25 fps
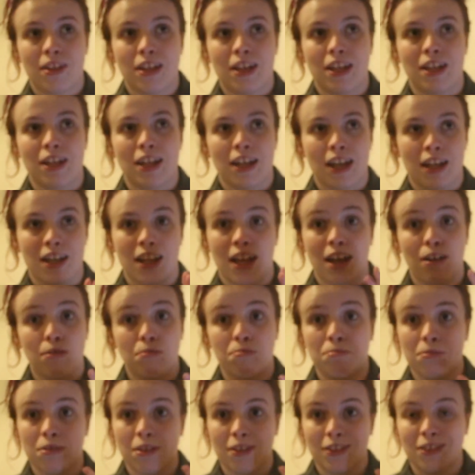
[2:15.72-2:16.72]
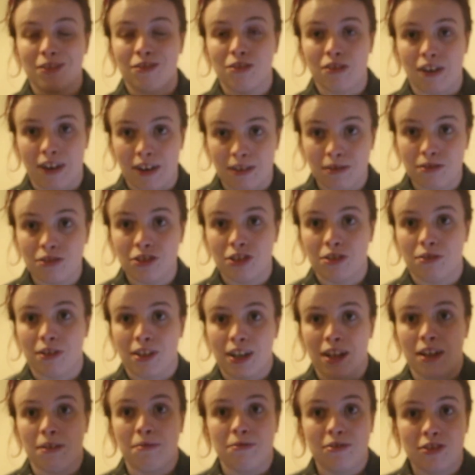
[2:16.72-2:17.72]
It can help ground you, it
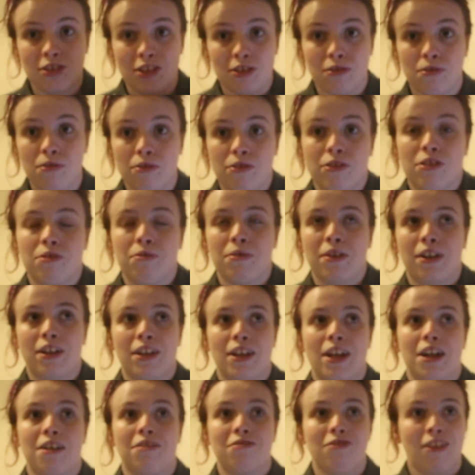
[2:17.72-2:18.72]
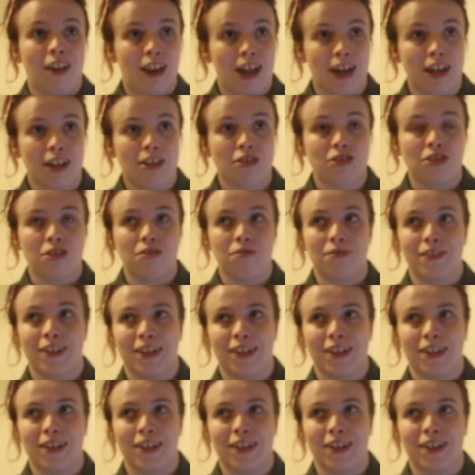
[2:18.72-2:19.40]
helps soothe you, it can help relax you.